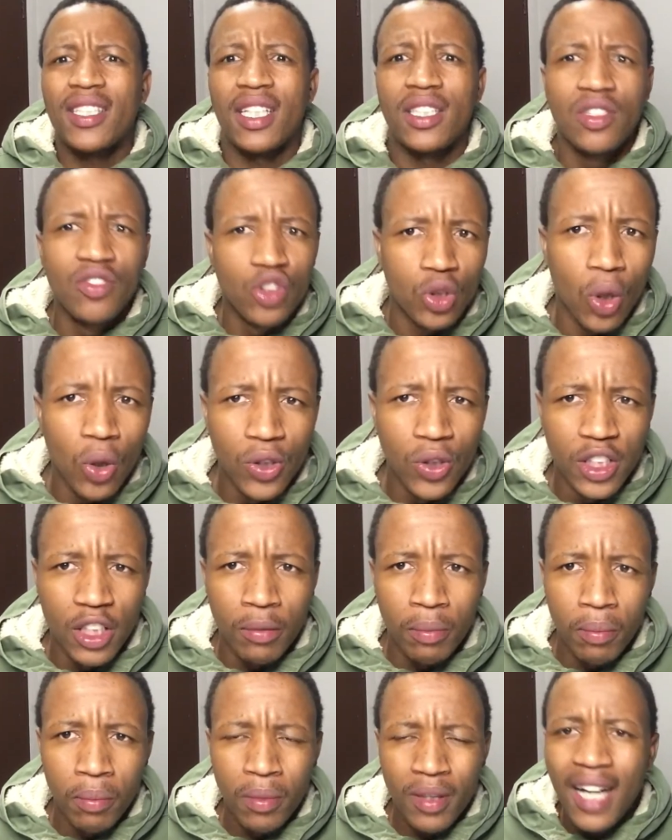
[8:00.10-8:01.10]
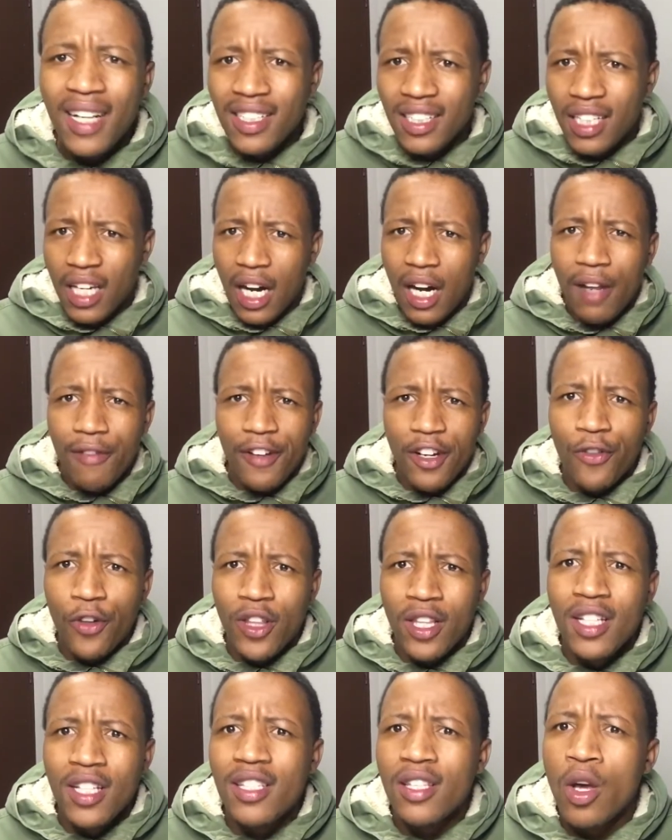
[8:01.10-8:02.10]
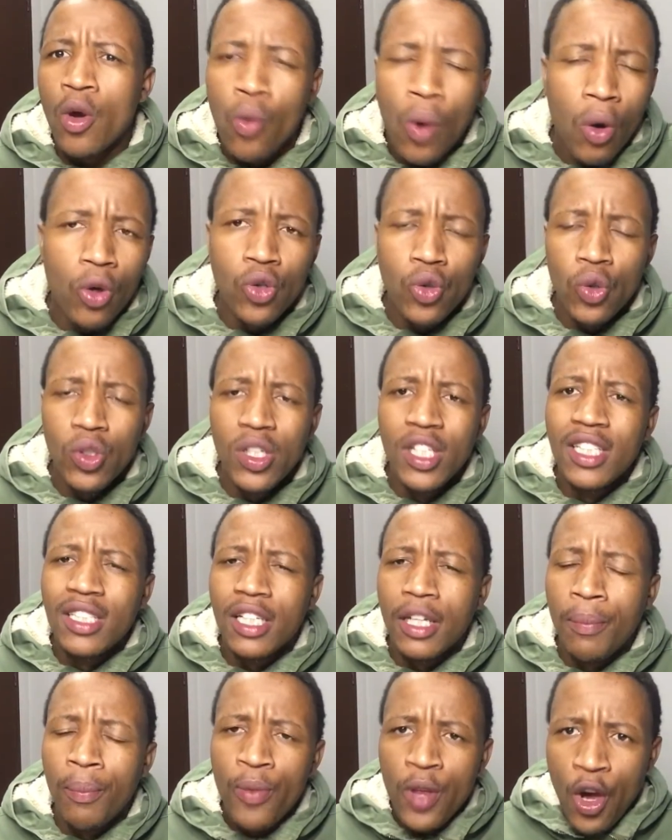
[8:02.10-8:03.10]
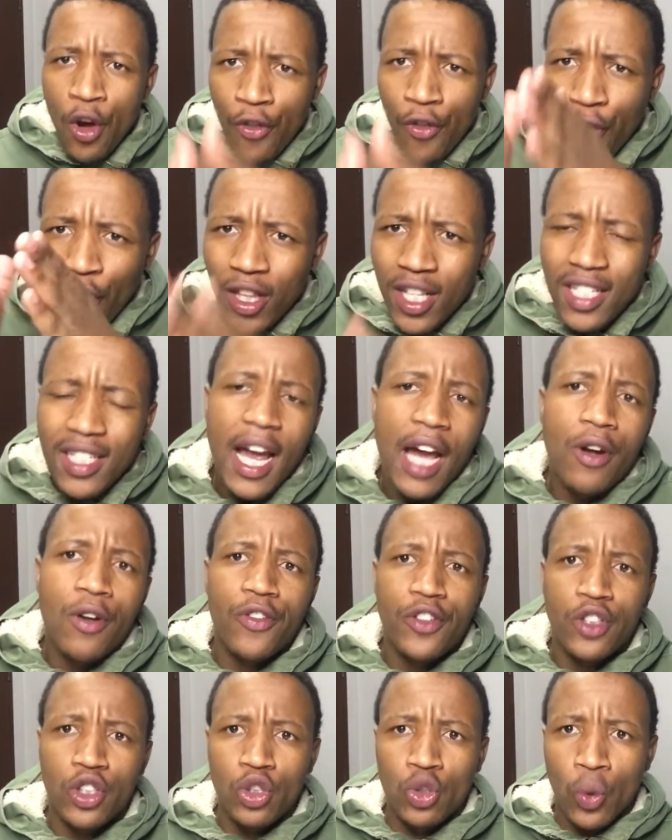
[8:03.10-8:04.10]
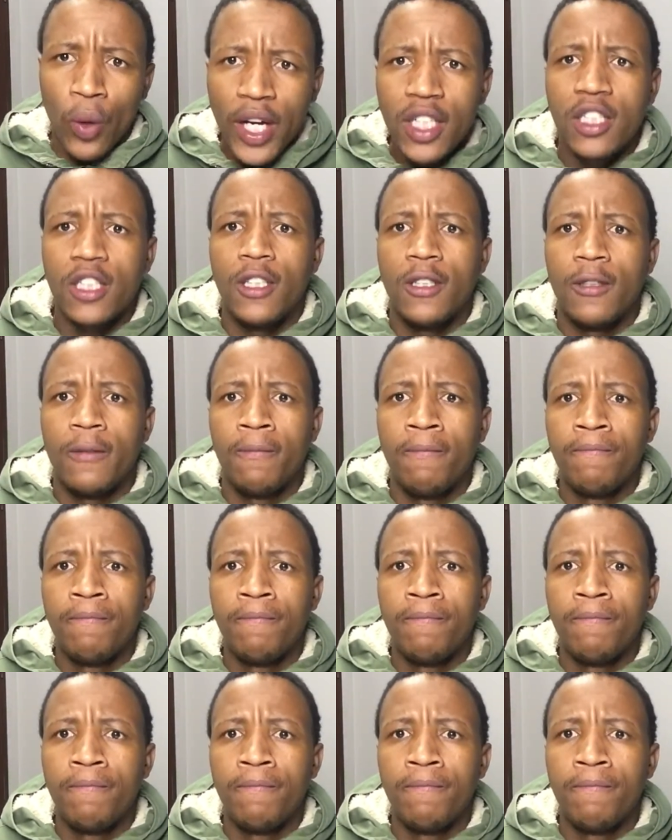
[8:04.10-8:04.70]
Chiefs chose him. That is relevant for this. We're going to need him for this kind of a situation.